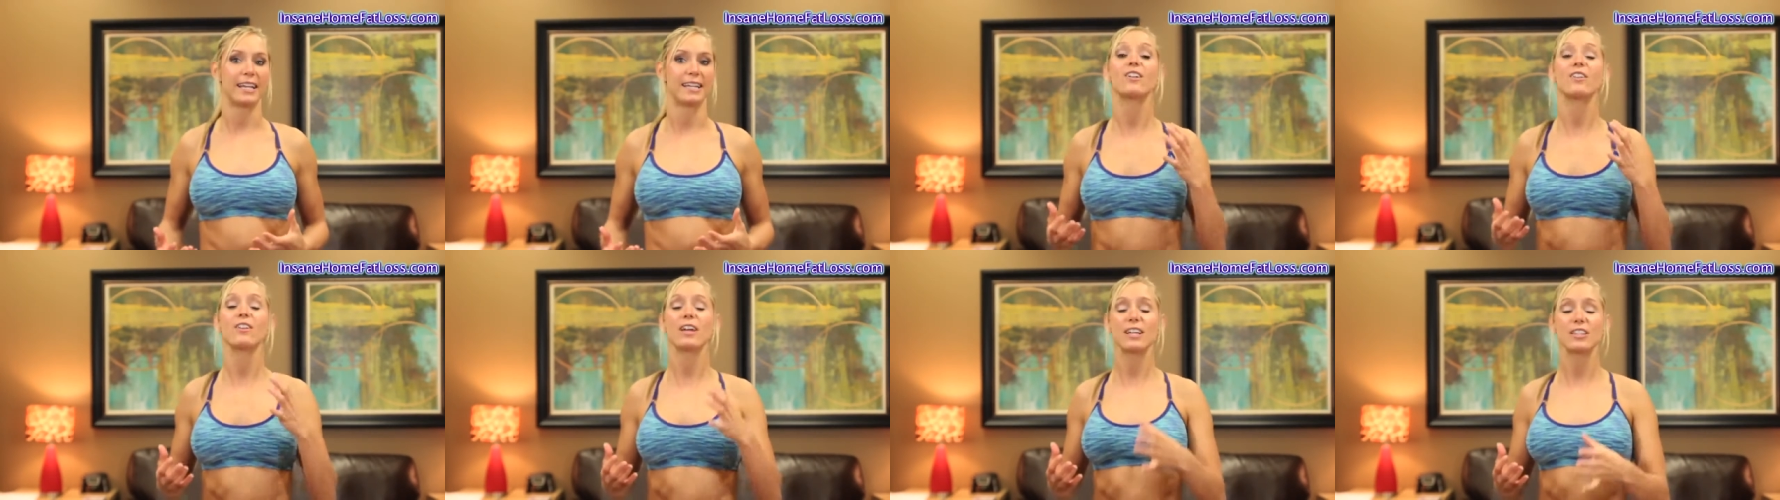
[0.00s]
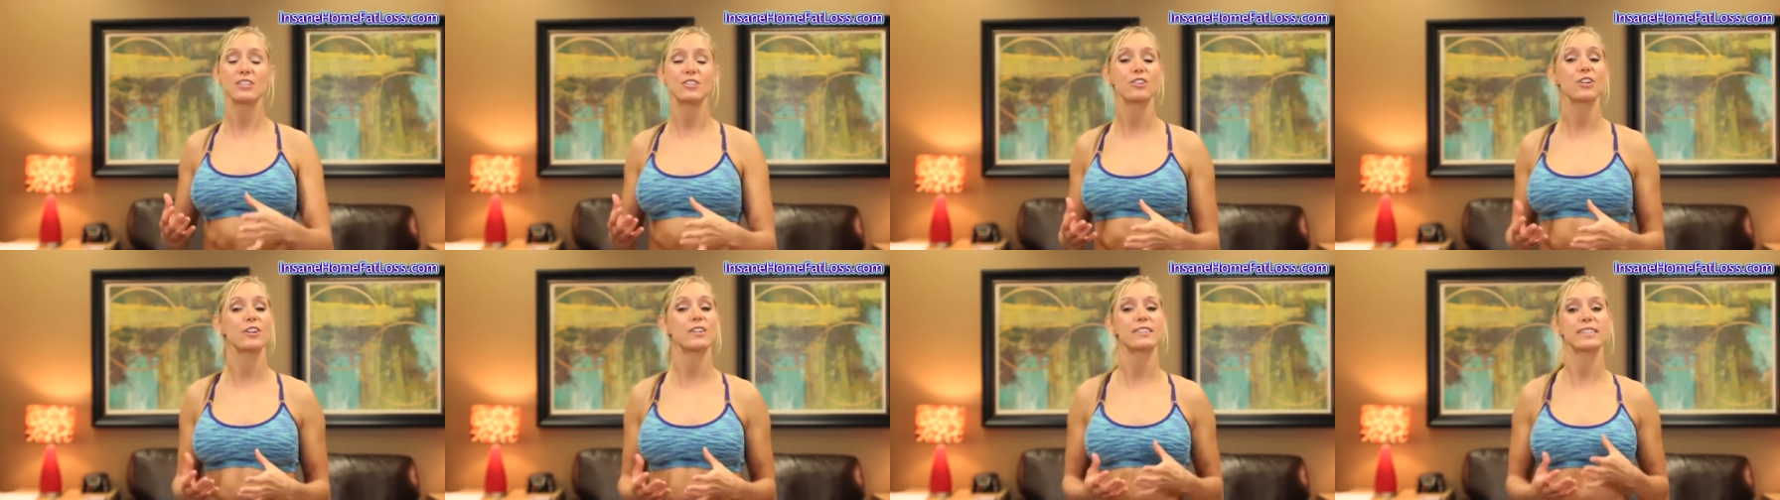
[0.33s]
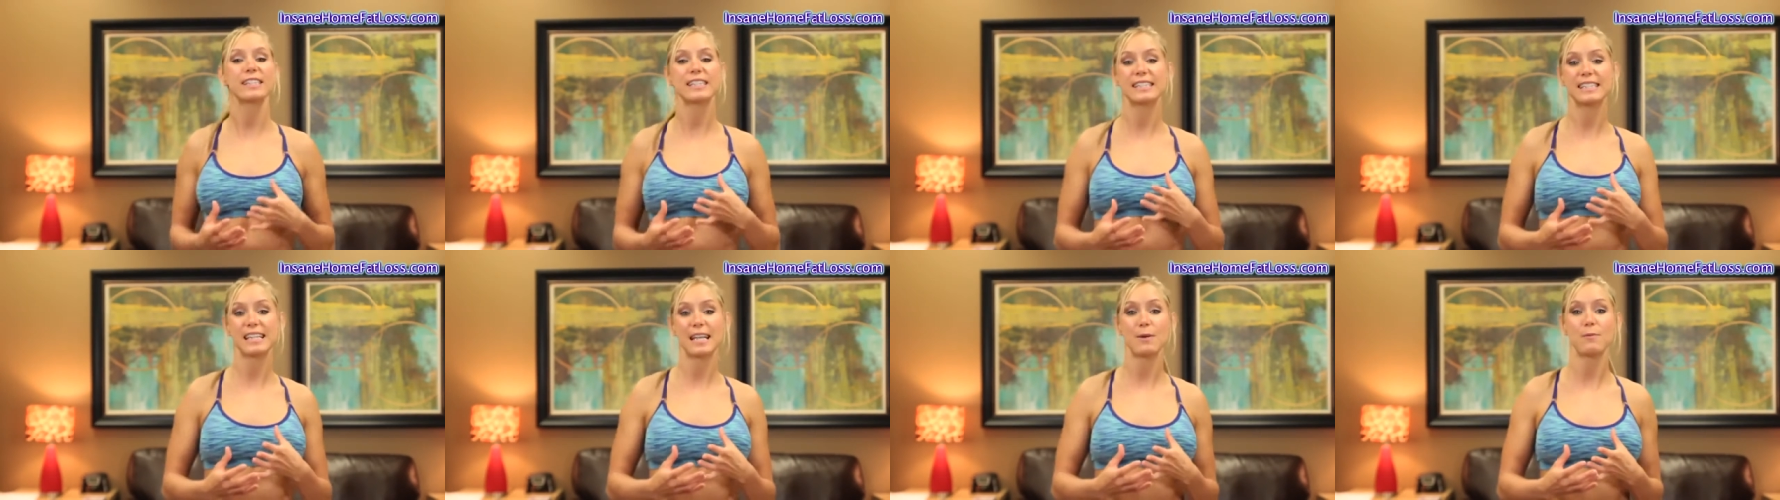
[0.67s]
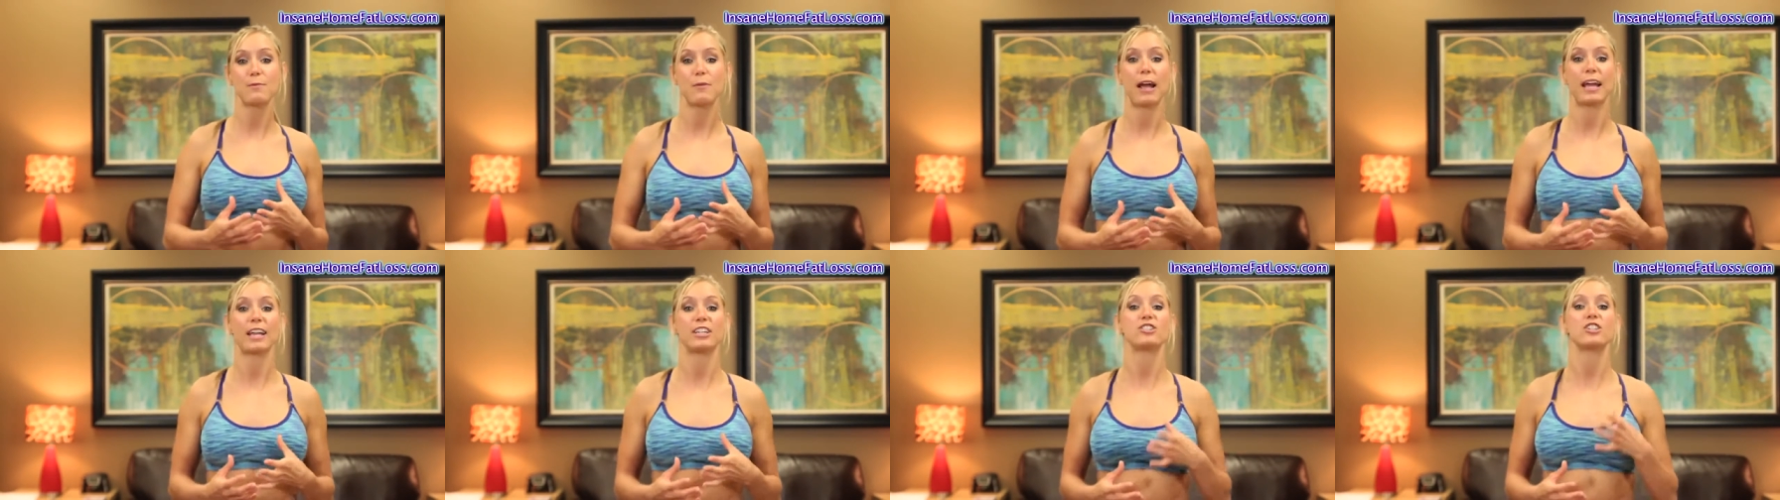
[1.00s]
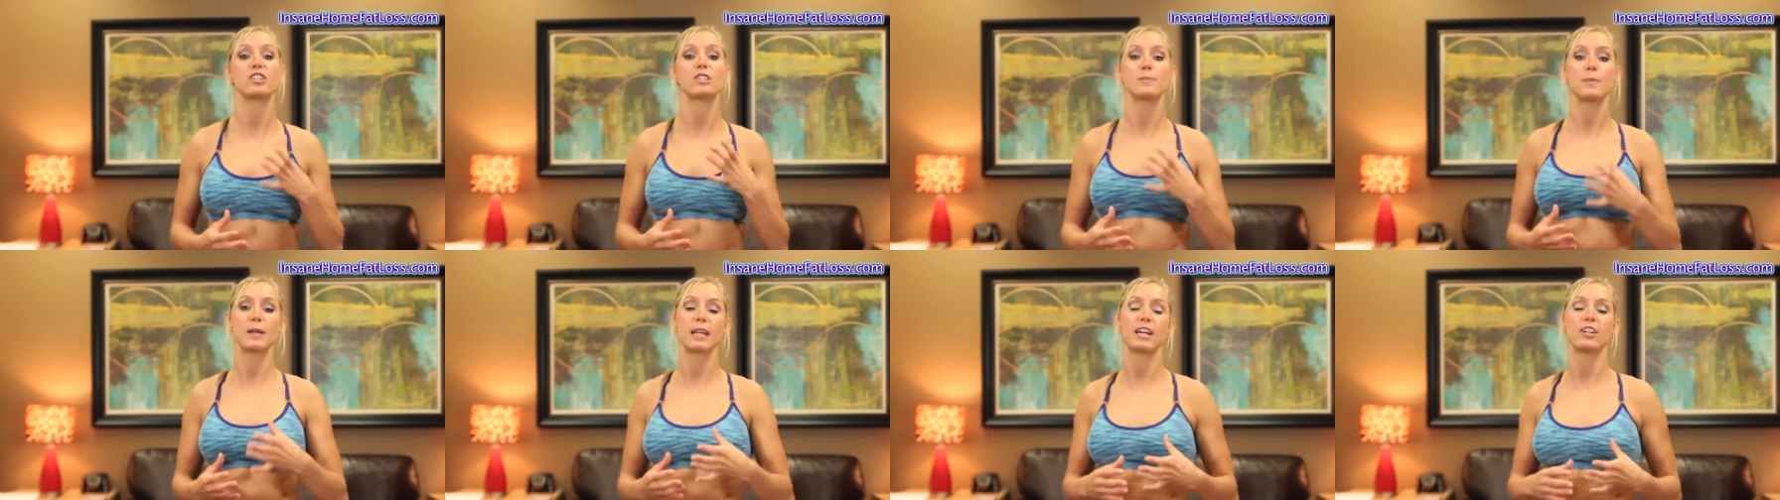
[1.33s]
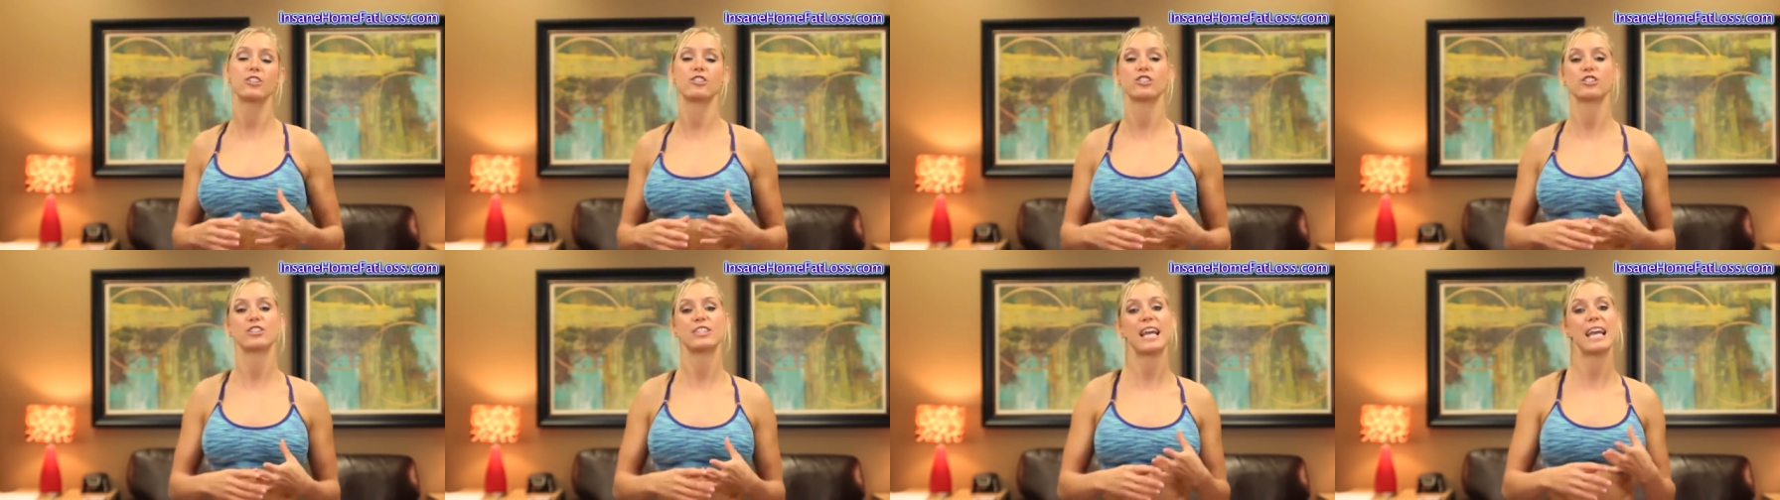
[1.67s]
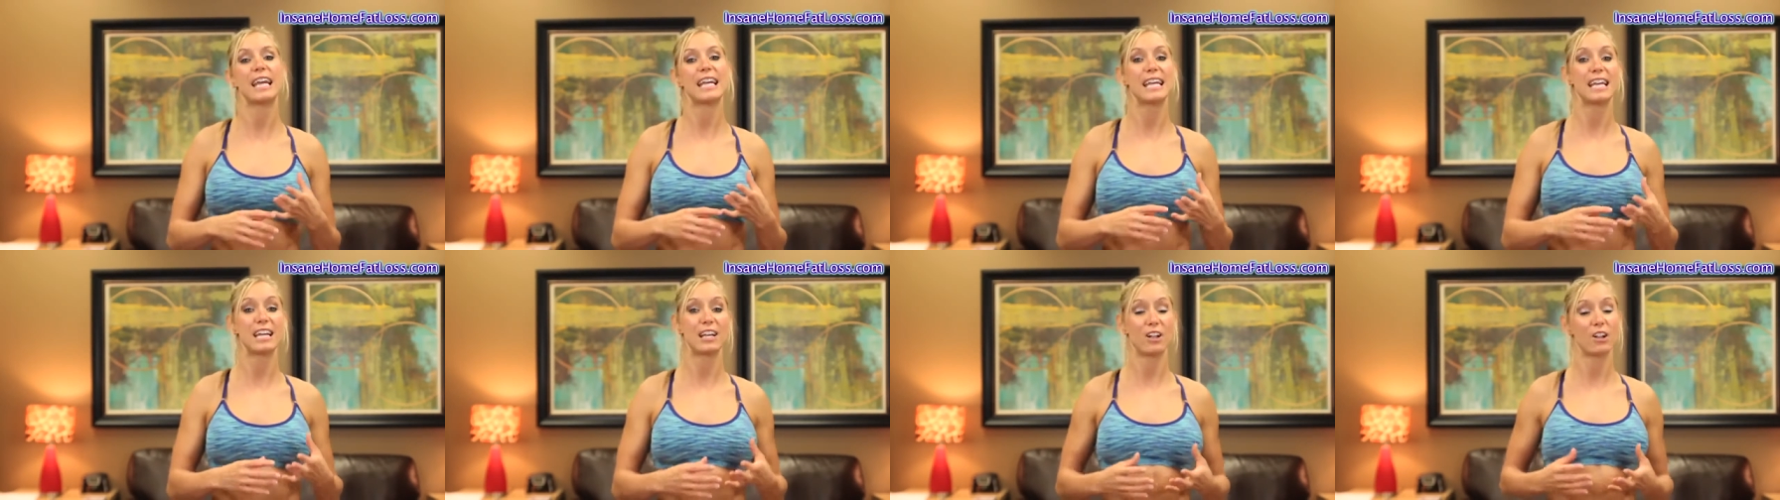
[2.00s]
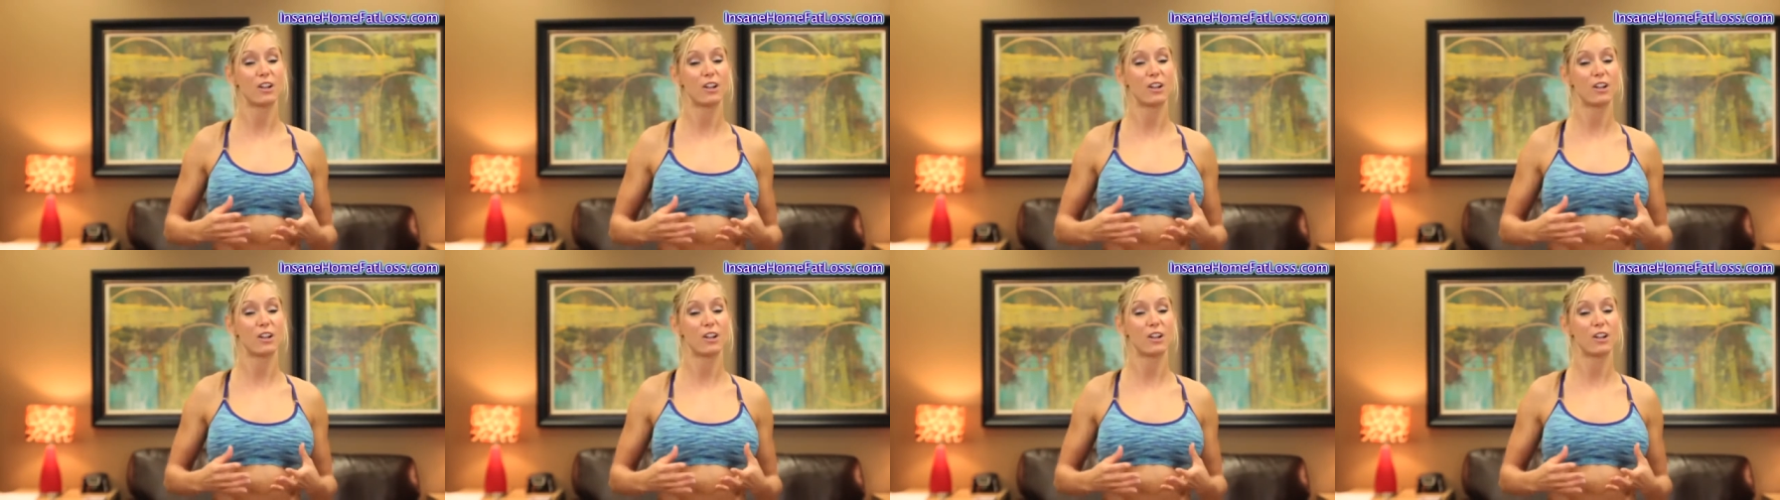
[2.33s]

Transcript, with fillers: Cholesterol is the same way. Just because you're taking